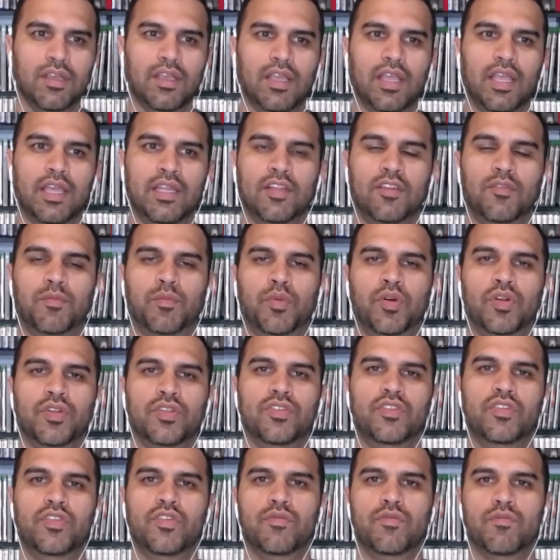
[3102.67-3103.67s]
And it's
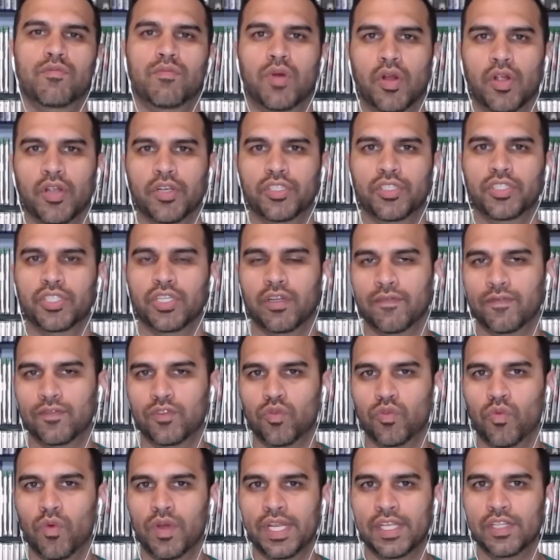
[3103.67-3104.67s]
pushed to March of
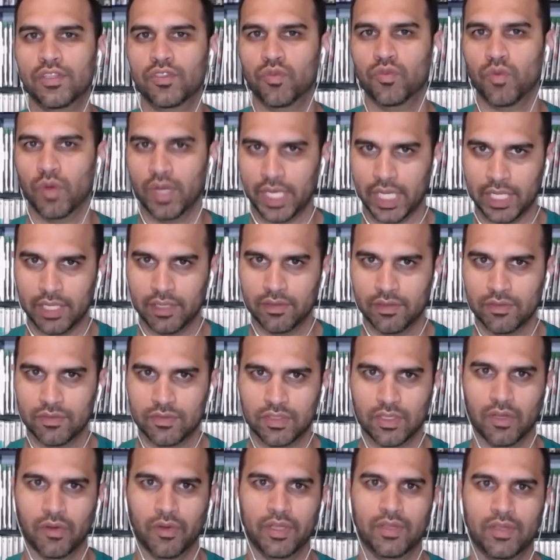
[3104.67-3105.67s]
2020.
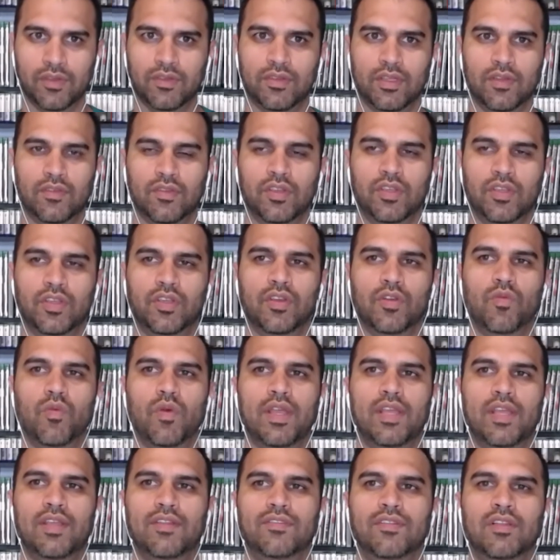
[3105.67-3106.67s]
So it's a good
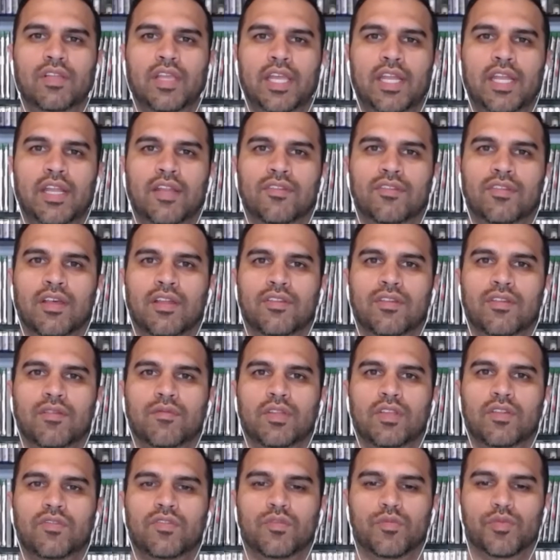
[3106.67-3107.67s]
ways delayed. It's not
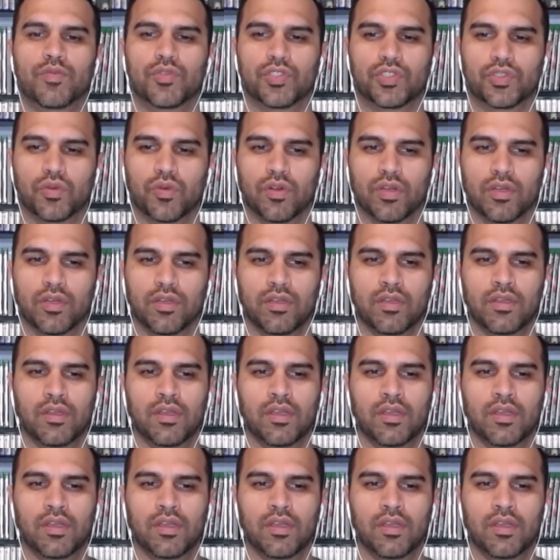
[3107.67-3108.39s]
something super short.